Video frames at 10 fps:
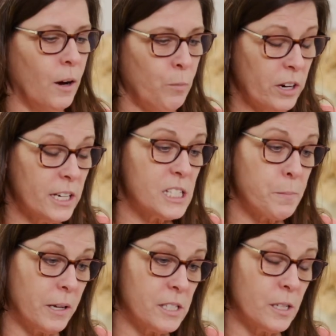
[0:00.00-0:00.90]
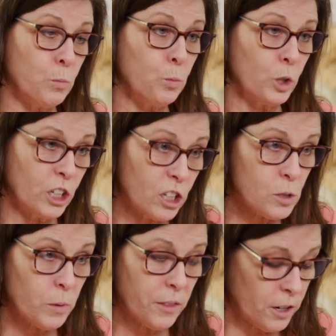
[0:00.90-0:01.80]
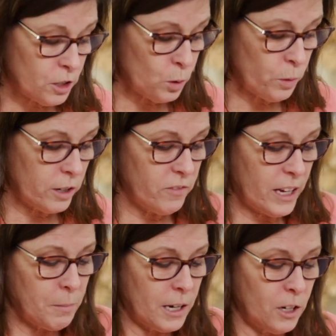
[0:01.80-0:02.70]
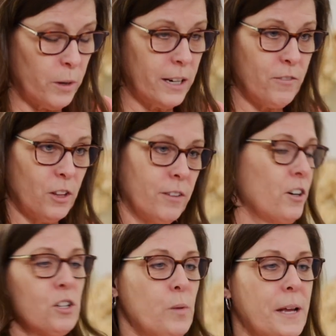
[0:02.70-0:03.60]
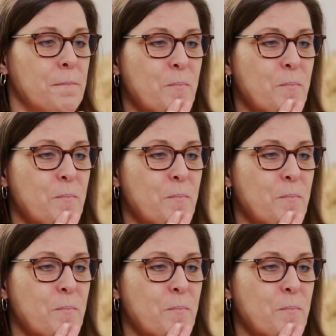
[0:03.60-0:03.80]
We're going to spell some words with our new word family. Are you ready for the first one?